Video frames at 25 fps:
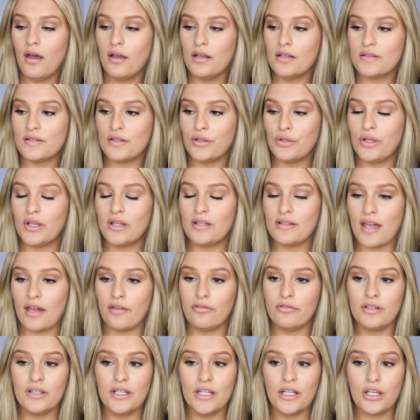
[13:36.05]
so you
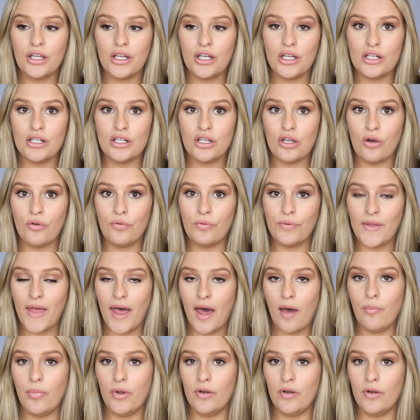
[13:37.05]
definitely could go for that.